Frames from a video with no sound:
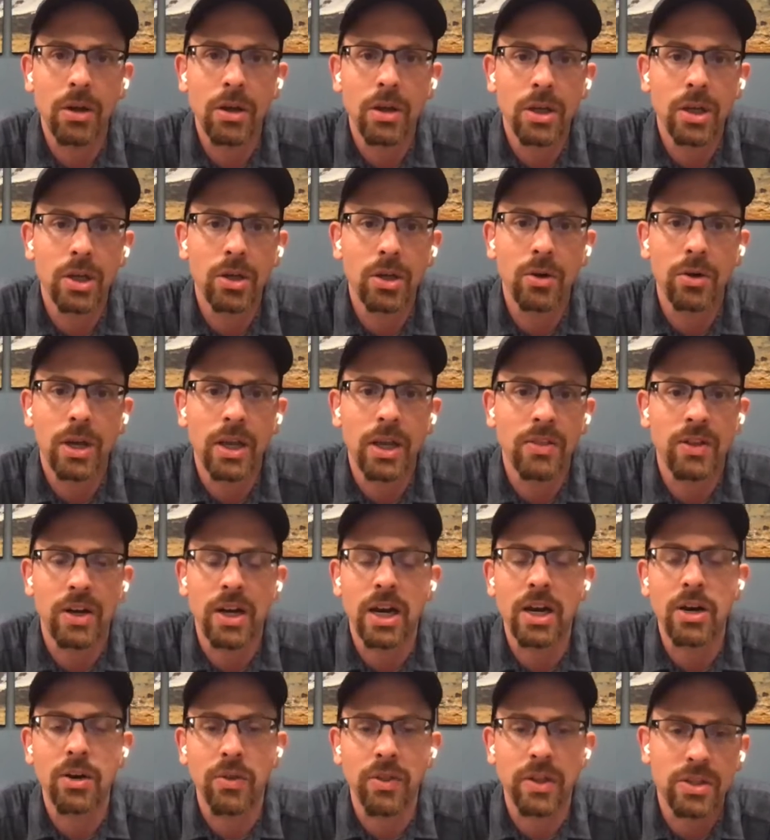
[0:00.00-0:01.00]
You know, Nathan, I
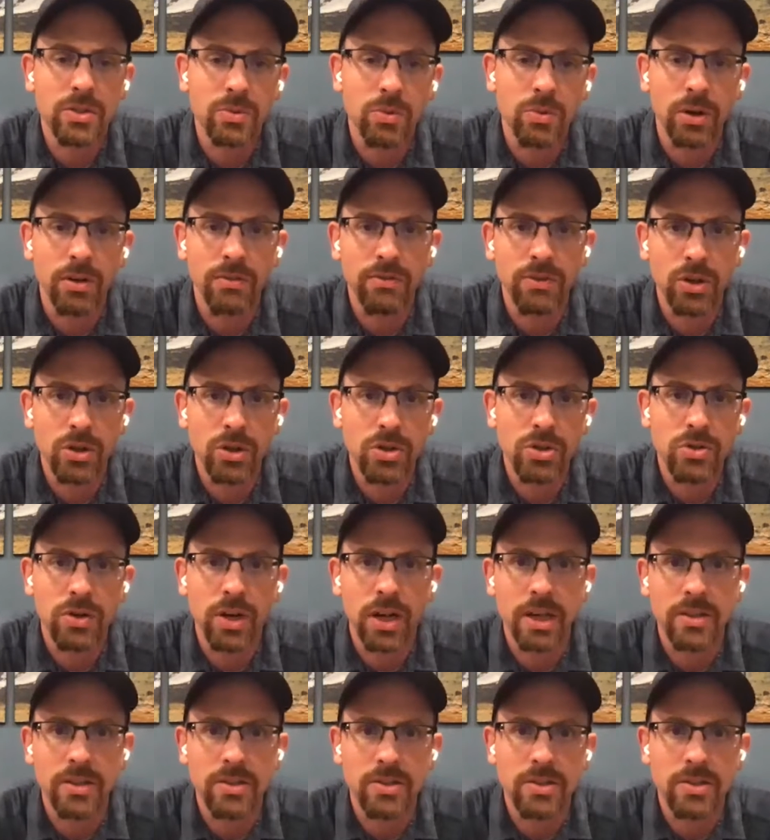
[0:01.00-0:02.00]
know that's one of your
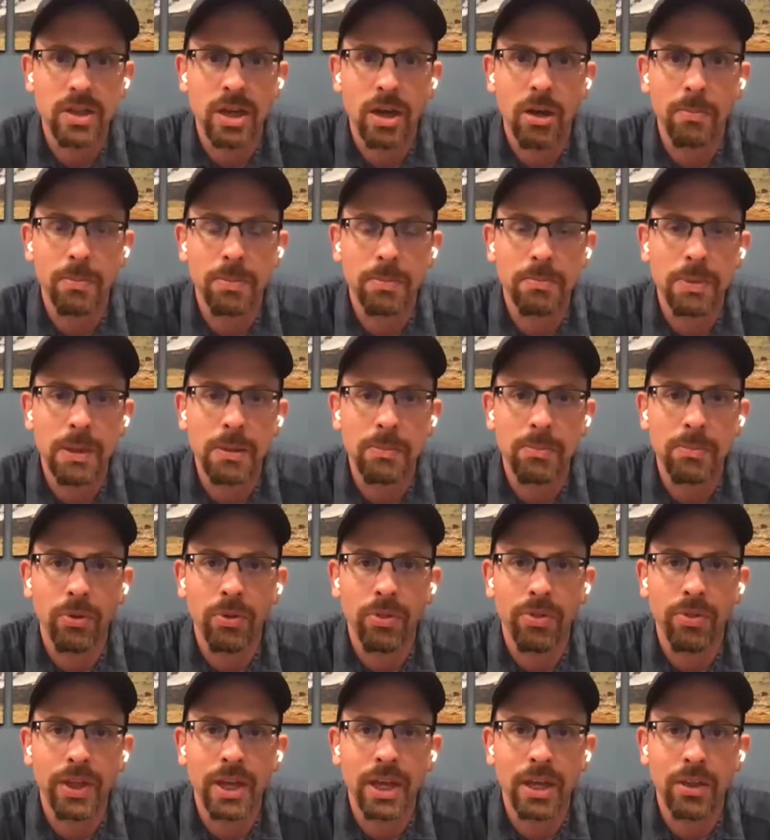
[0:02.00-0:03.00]
strengths, is to help people
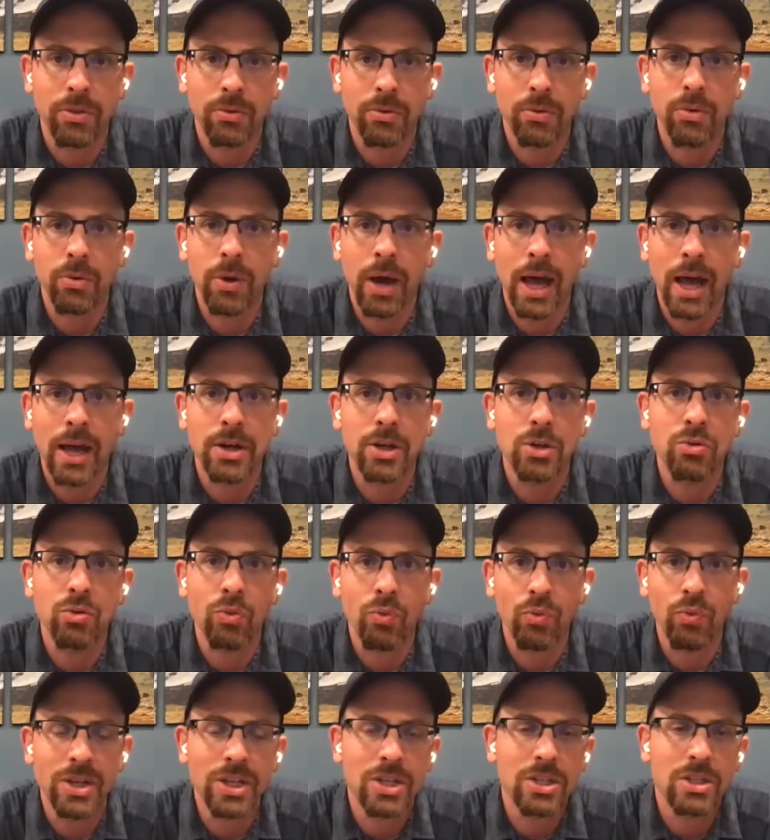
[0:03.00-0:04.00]
think through how do you
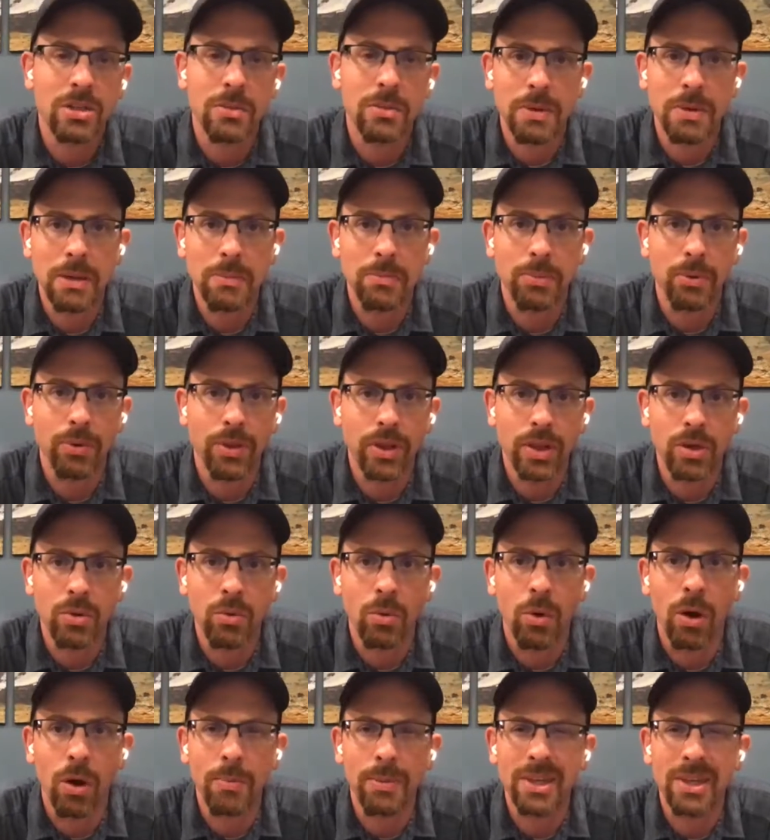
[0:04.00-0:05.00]
reach the people that you
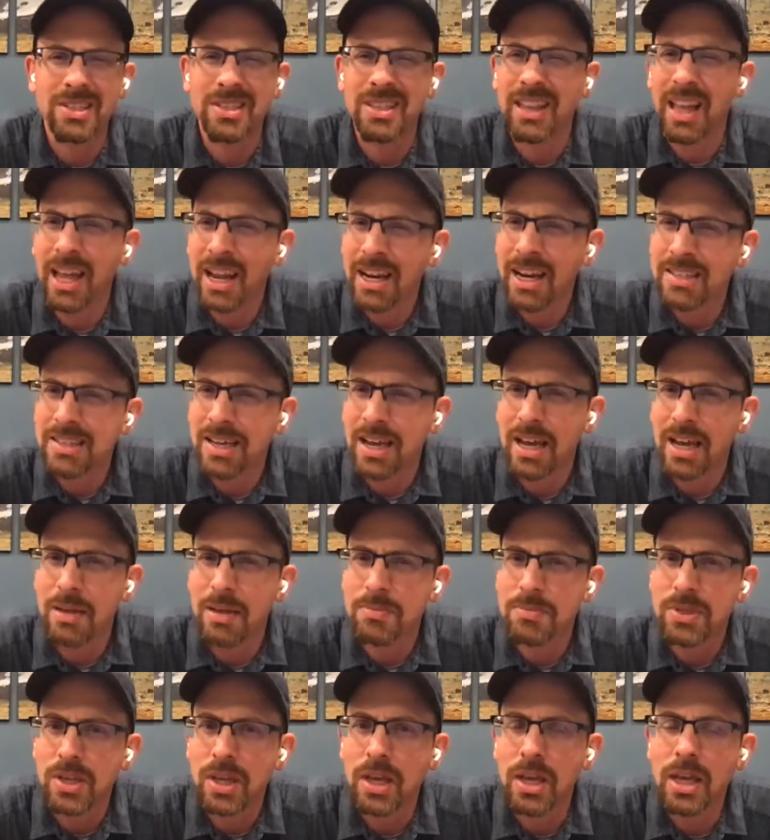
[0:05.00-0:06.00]
want? Because a lot of
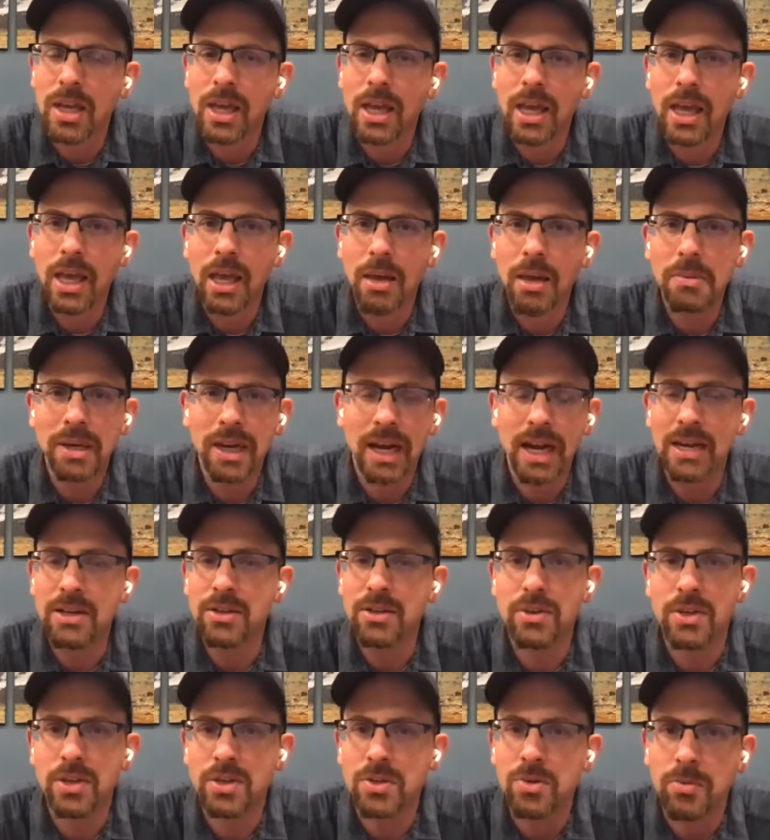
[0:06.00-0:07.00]
times, I mean, I do
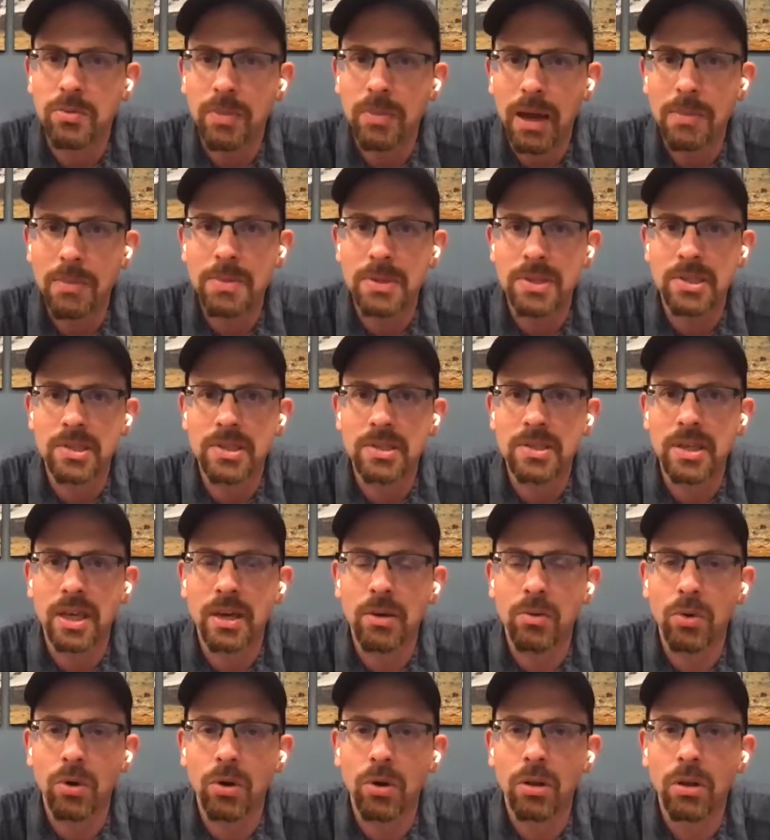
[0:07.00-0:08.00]
this with my business. It's like,
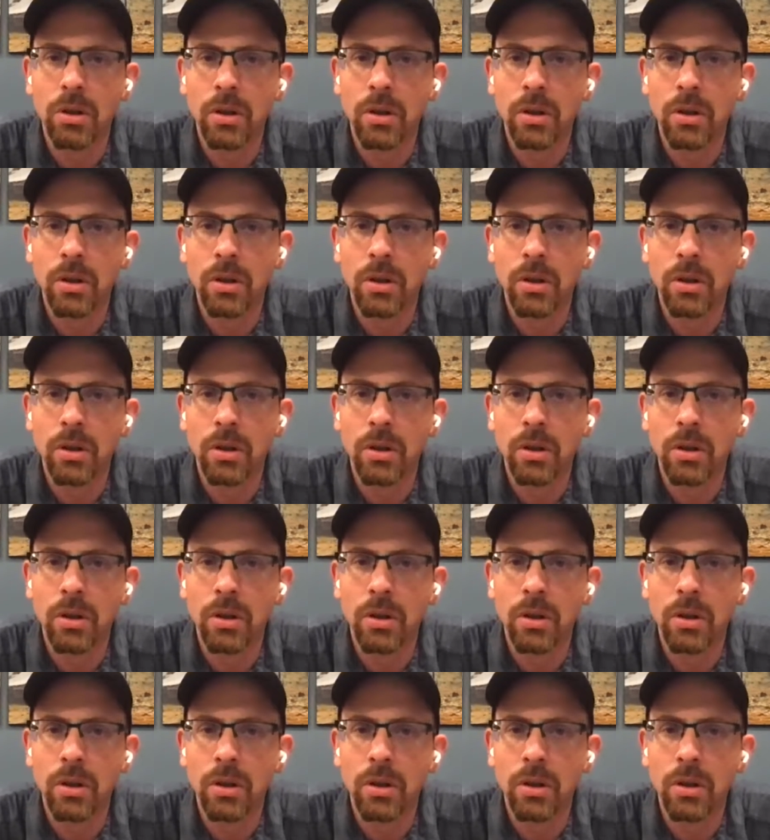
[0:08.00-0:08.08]
well,